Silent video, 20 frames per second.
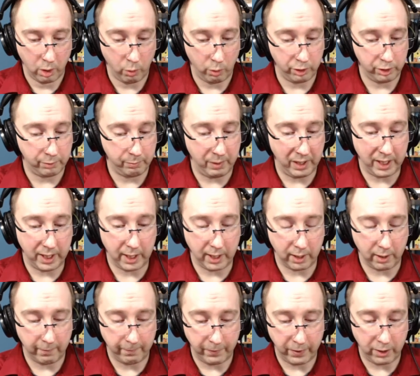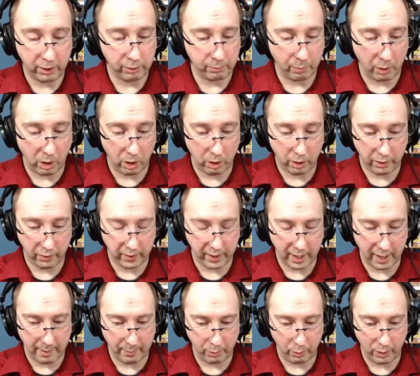was speaking of his part in
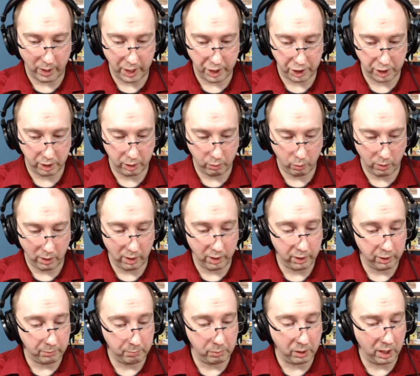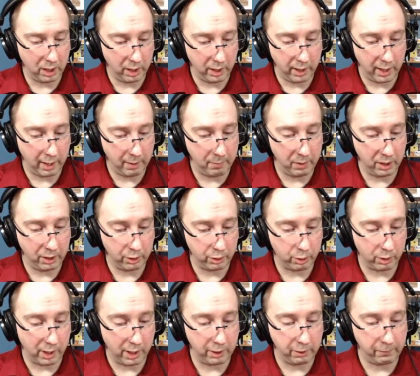the operation where his blood had been
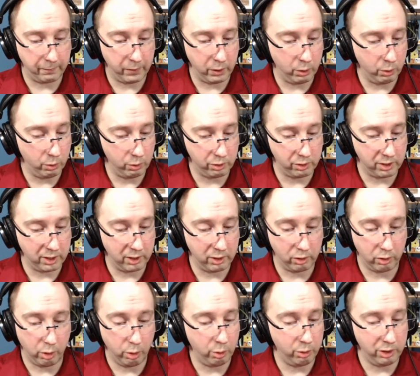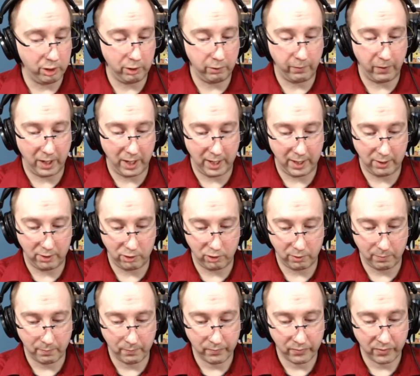transfused to his Lucy's veins.